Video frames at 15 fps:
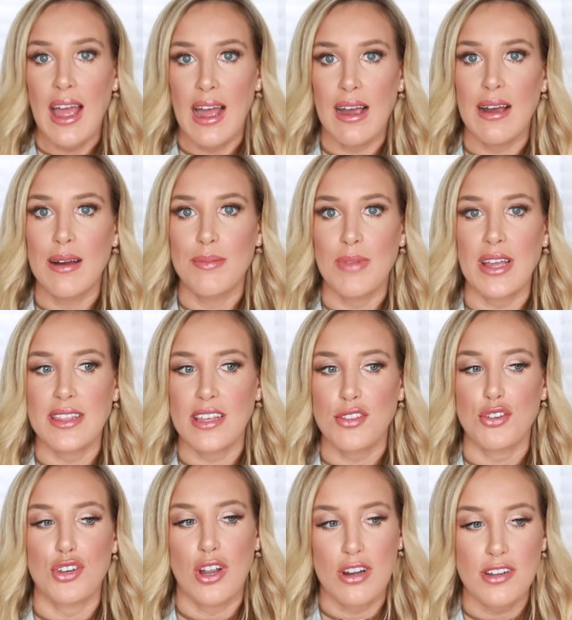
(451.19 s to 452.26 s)
Um, I think
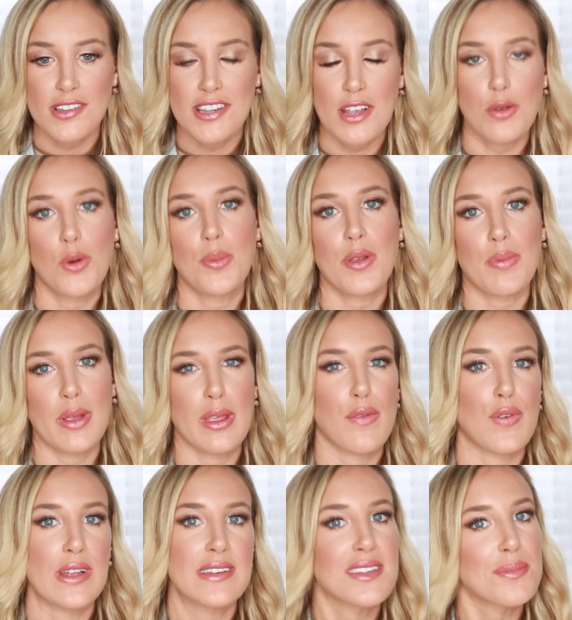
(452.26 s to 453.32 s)
the Tarte stick will be really
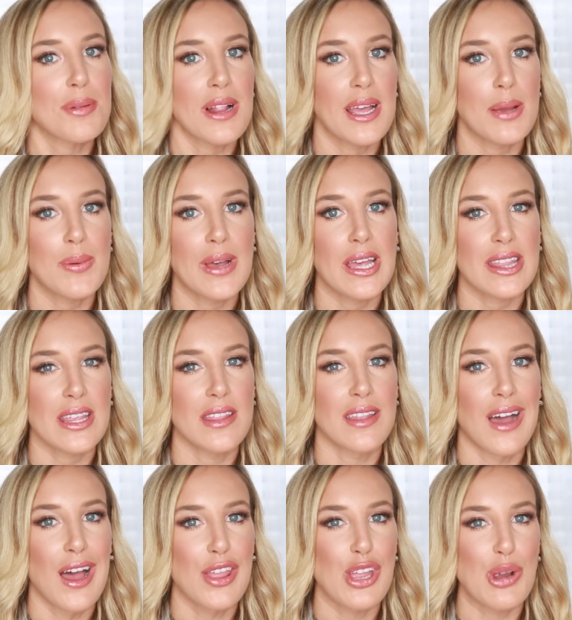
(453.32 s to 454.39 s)
fun to play with and the
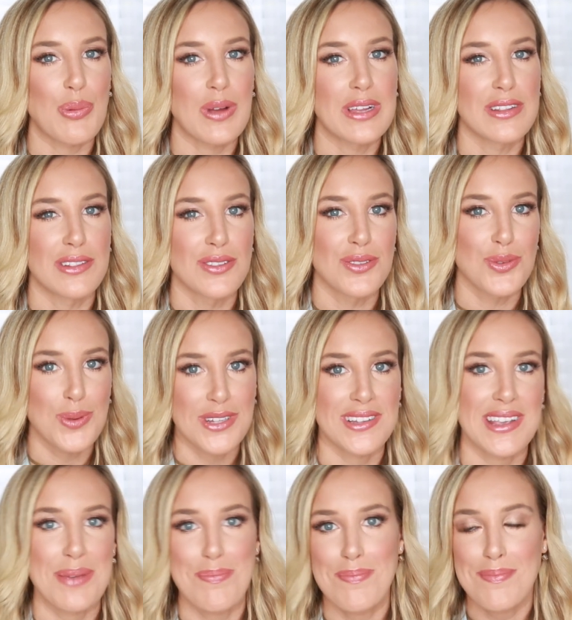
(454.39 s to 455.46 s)
other ones, we'll
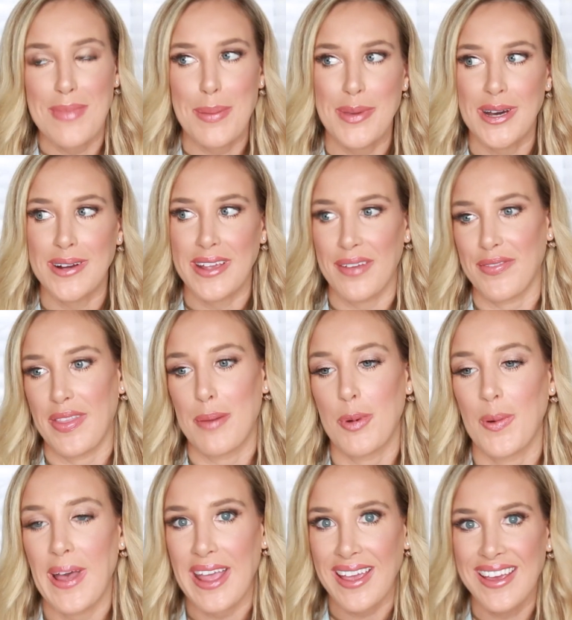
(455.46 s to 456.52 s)
see. Maybe I'll gift them
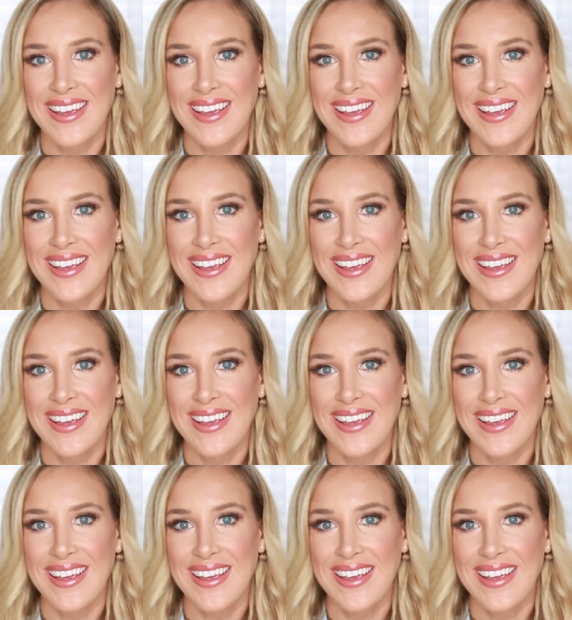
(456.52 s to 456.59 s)
away.